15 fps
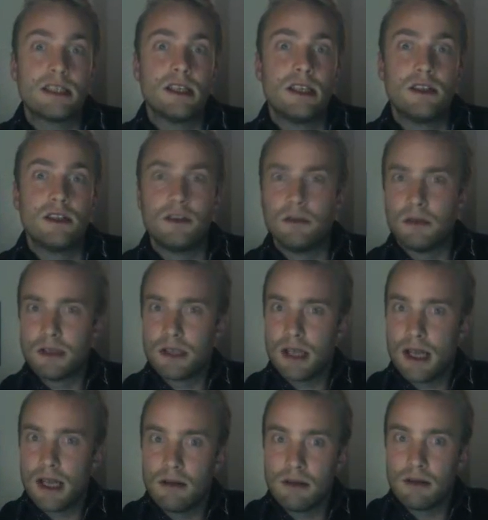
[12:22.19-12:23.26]
Do you want to hear
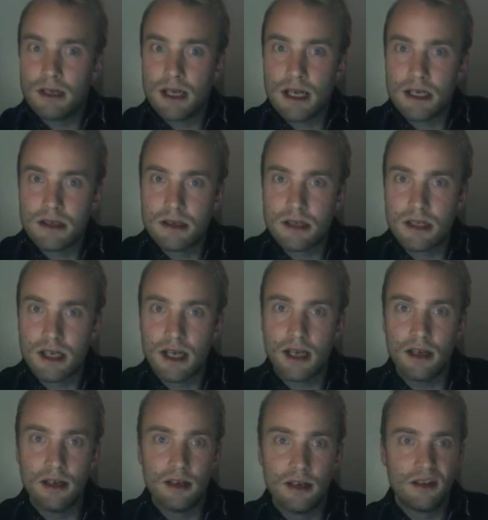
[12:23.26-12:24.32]
what he has to say?
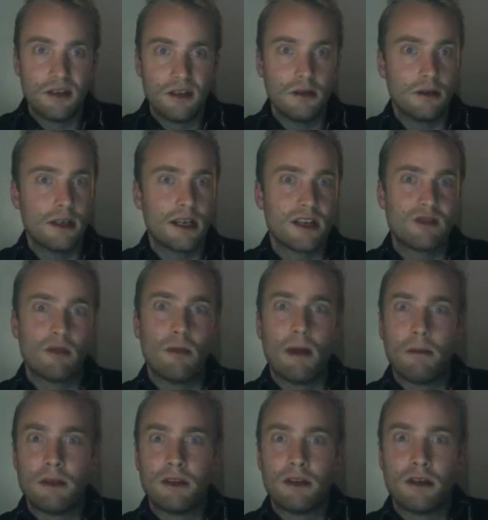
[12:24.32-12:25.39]
Do you guys remember
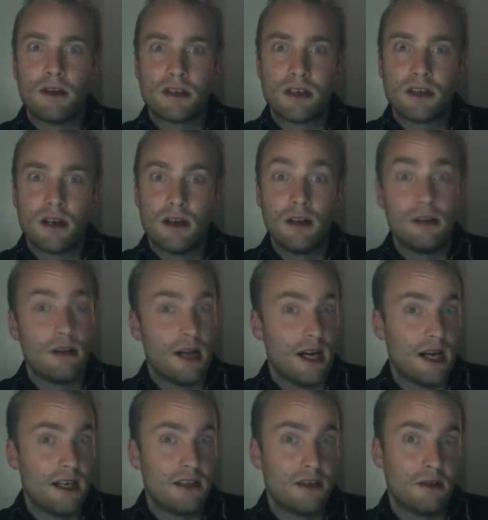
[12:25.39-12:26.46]
Toss Girl? I
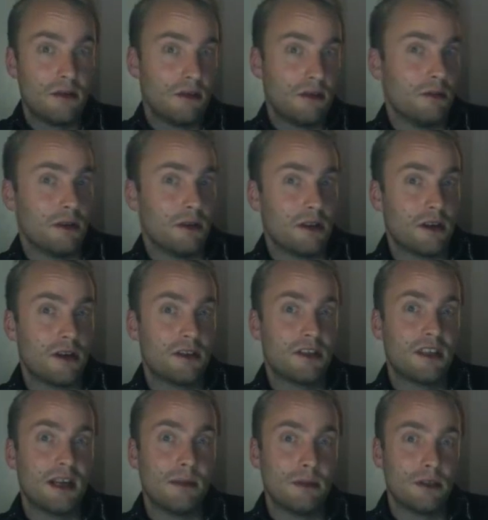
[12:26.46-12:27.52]
do. Do you want her to
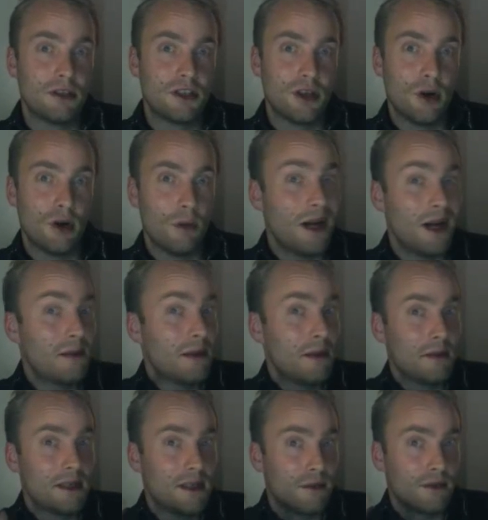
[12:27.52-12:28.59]
come on the show? Might be a bit
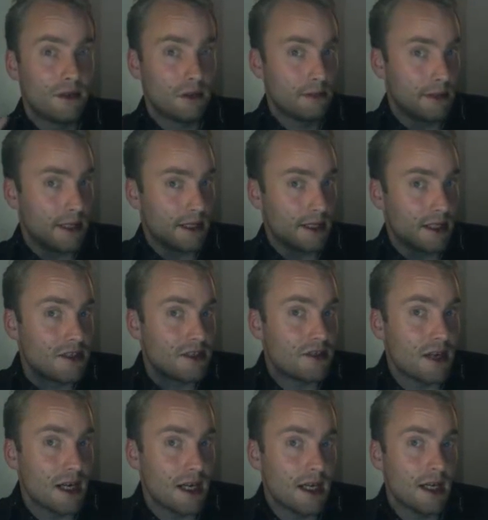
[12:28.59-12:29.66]
difficult, but I can
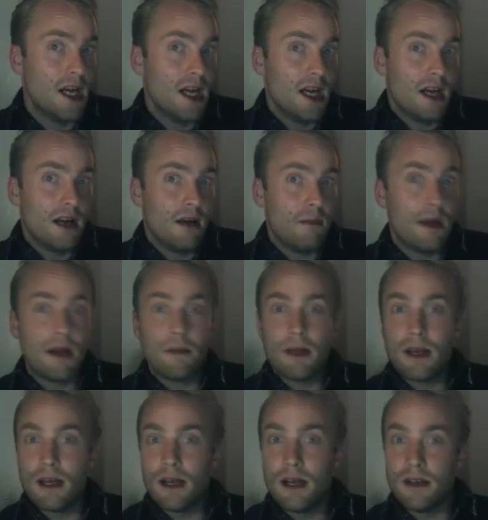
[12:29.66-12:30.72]
try. Many, many
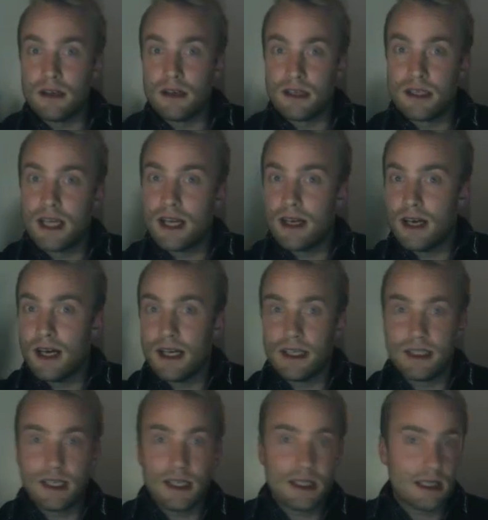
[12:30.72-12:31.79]
others. Day 9,
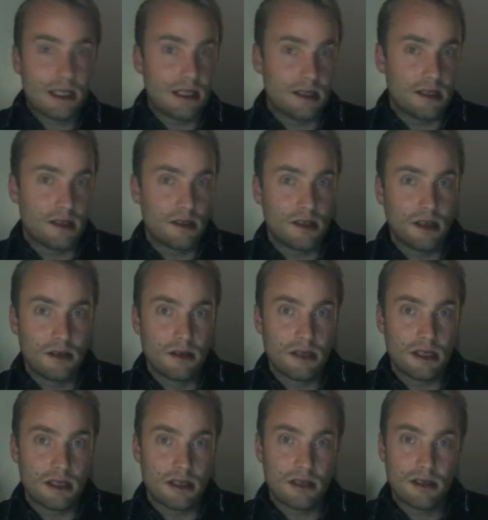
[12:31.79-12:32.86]
Tasteless,
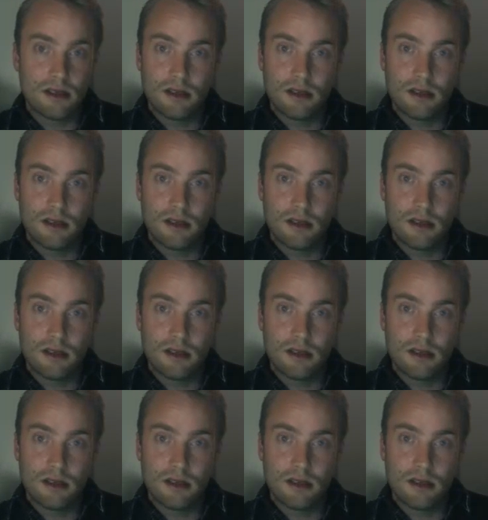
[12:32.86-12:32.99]
Artosis.